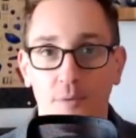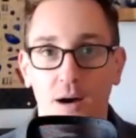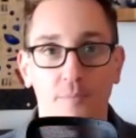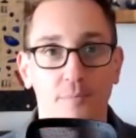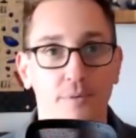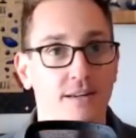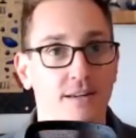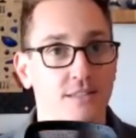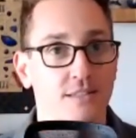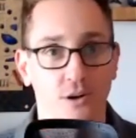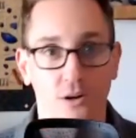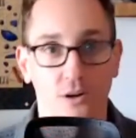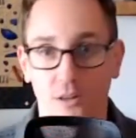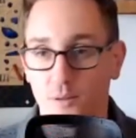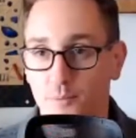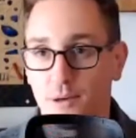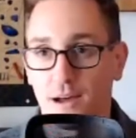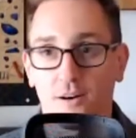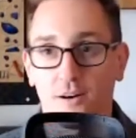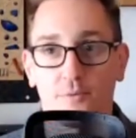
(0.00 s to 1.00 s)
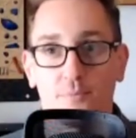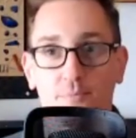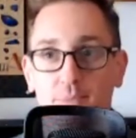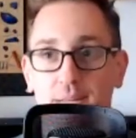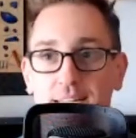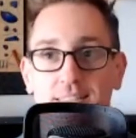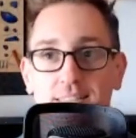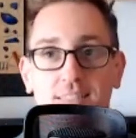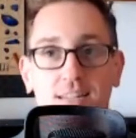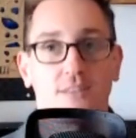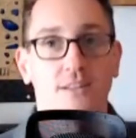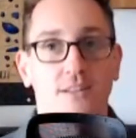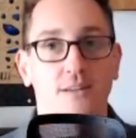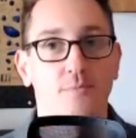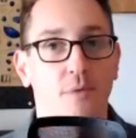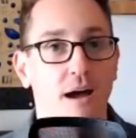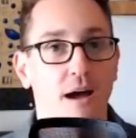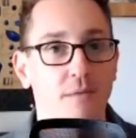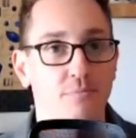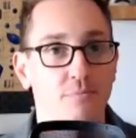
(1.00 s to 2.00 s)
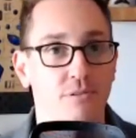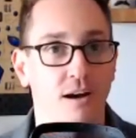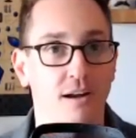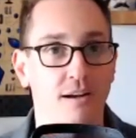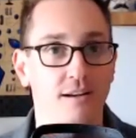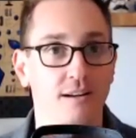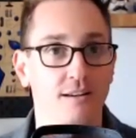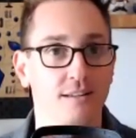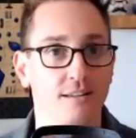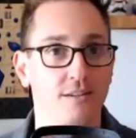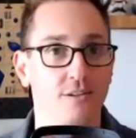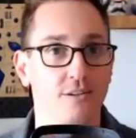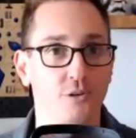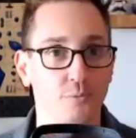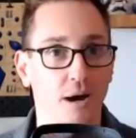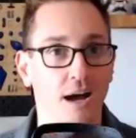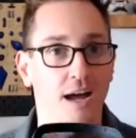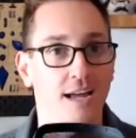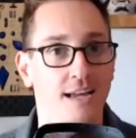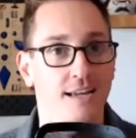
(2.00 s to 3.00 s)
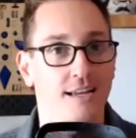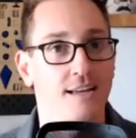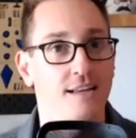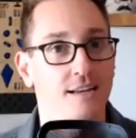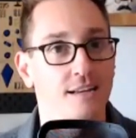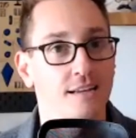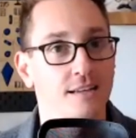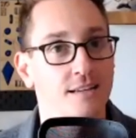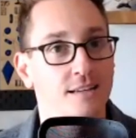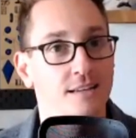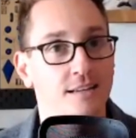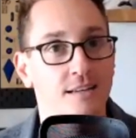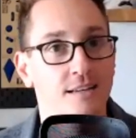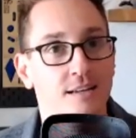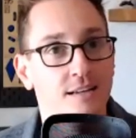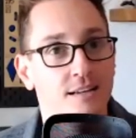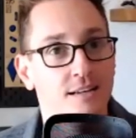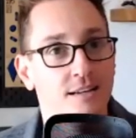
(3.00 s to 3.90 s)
yeah. up and it's all about me selling my product and you buying it.